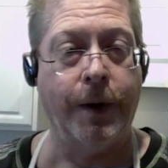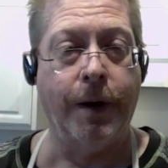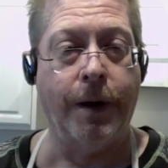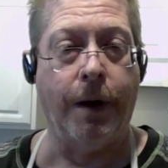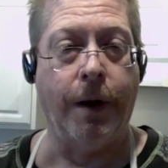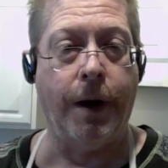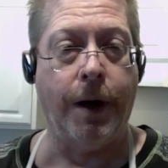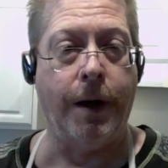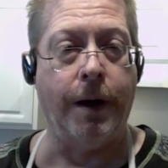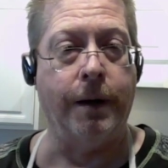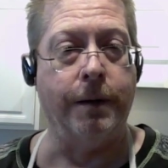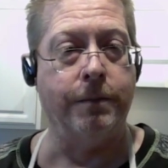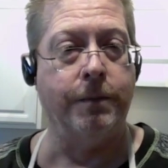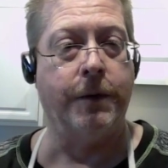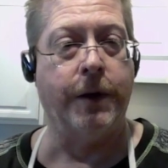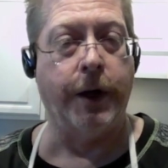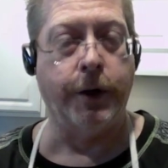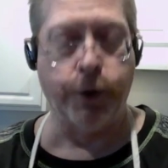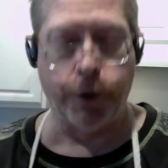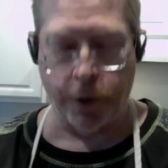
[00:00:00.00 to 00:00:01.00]
Ah,
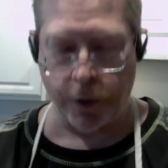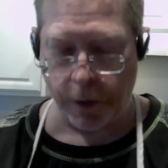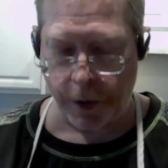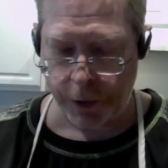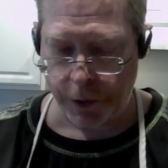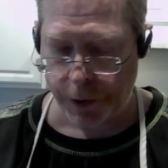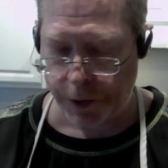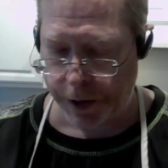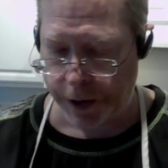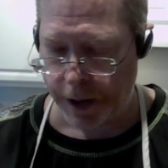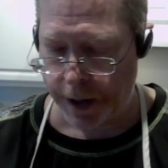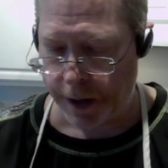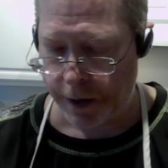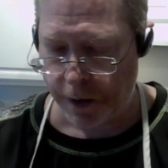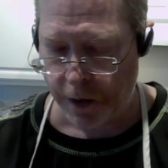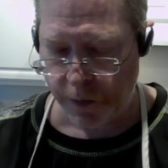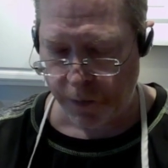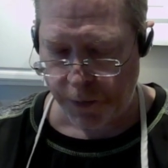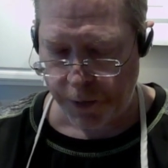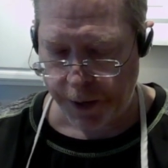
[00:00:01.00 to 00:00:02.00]
got your groceries done.
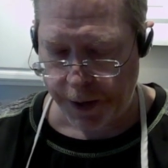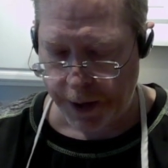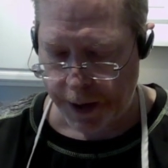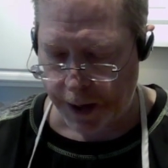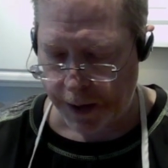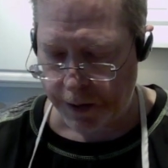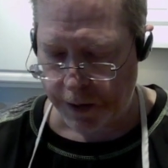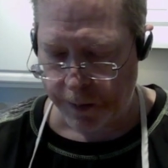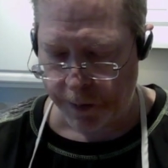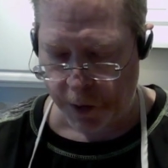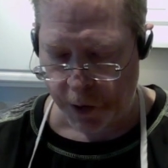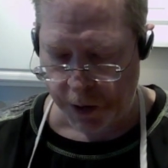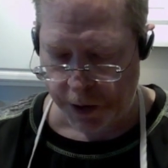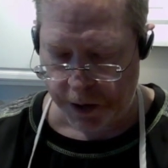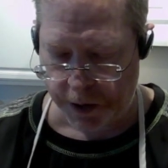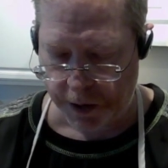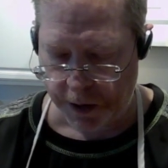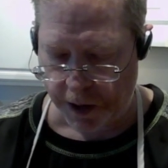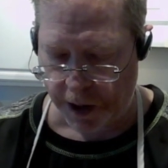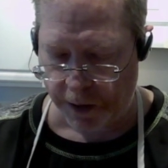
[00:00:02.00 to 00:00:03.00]
Hopefully you got some good
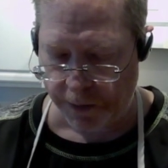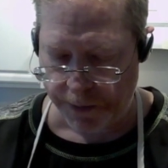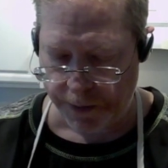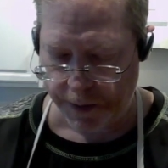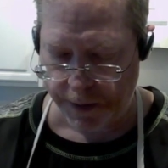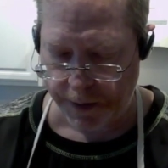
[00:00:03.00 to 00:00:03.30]
stuff.